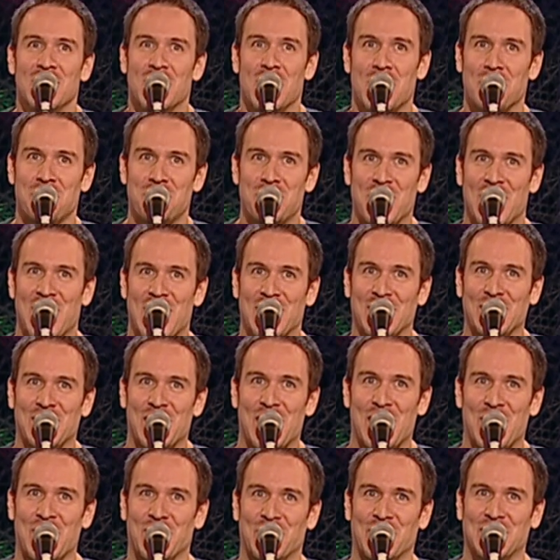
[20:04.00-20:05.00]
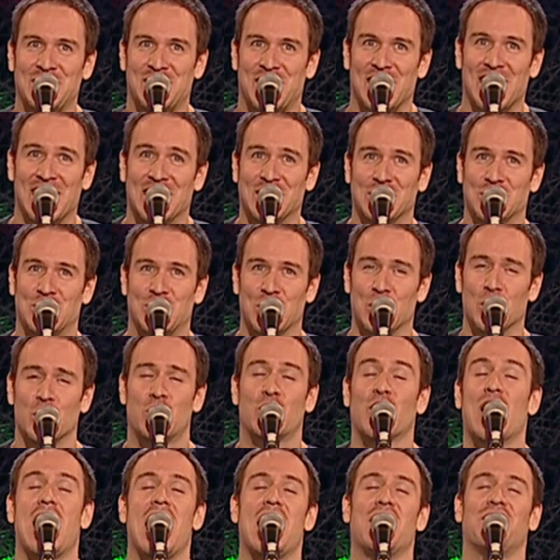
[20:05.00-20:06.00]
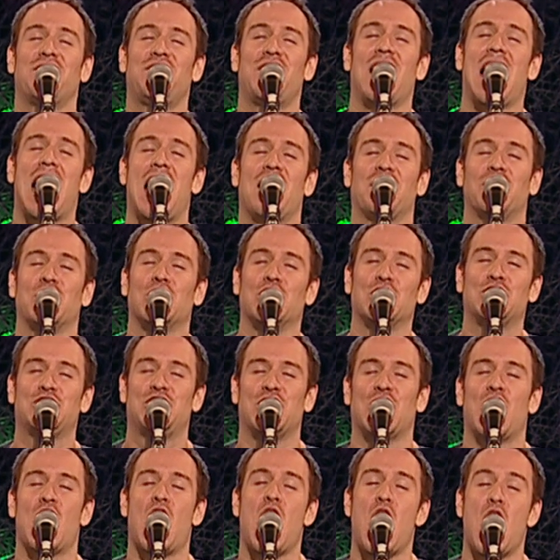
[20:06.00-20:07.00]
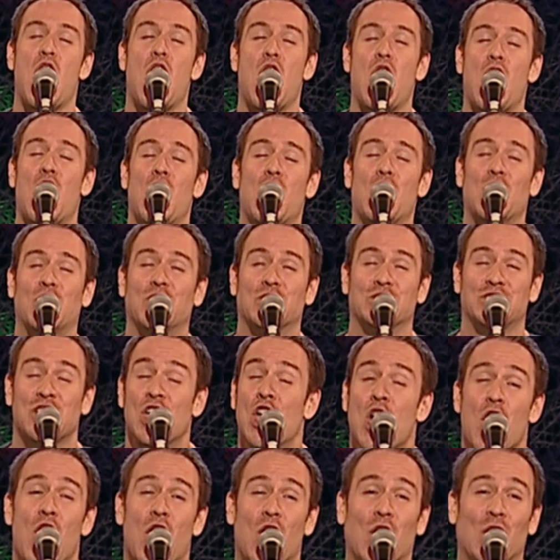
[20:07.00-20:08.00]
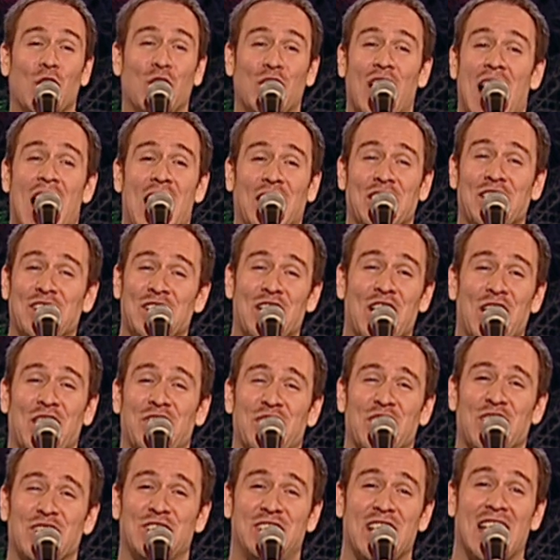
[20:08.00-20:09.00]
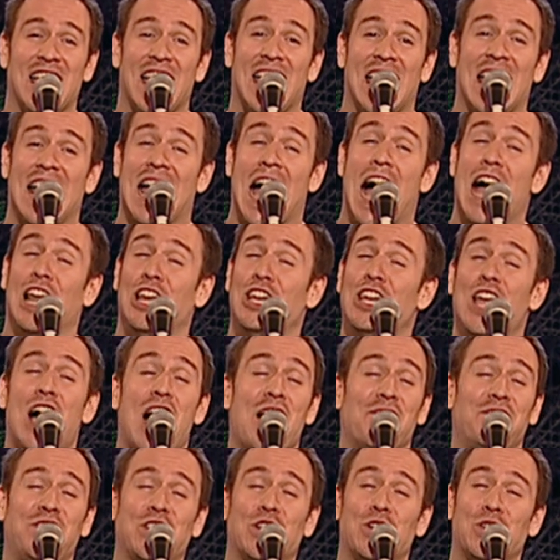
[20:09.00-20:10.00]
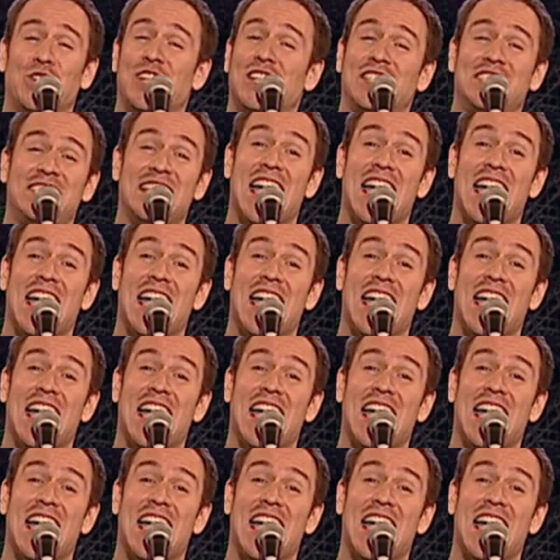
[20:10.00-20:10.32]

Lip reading: up that inheritance. So grandfather don't hold on another day. I love you to